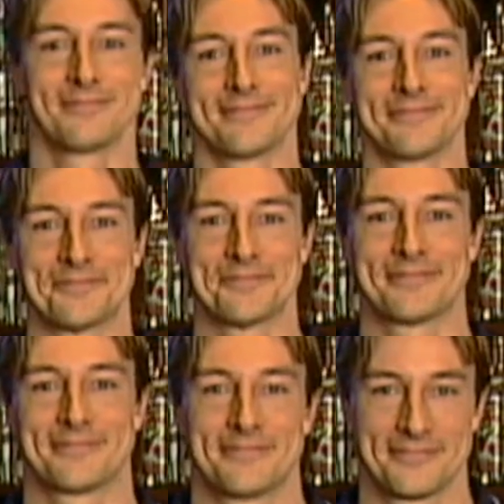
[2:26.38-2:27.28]

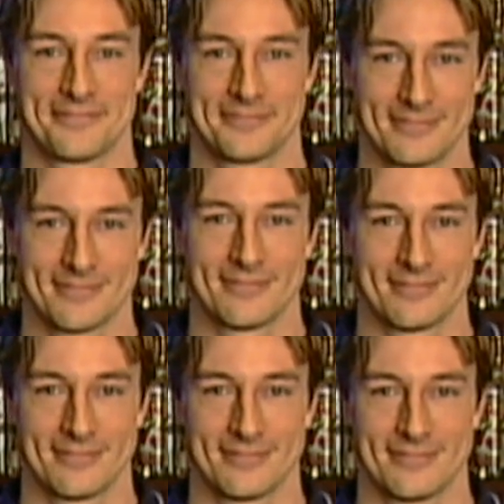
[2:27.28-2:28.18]

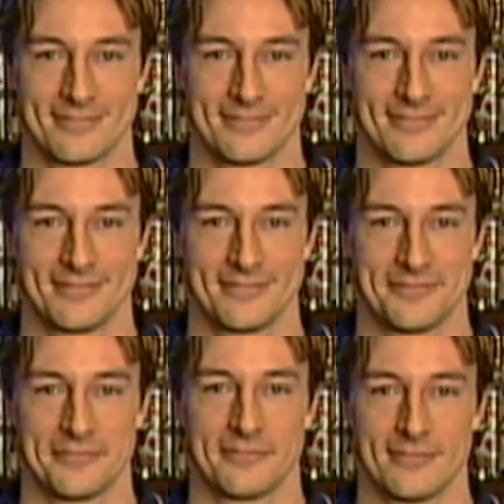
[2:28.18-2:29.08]

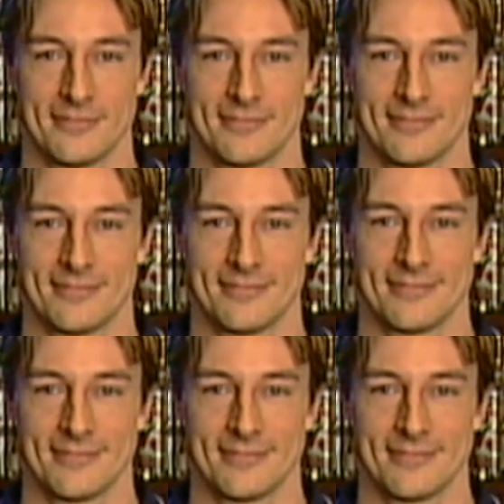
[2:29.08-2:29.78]
(silence)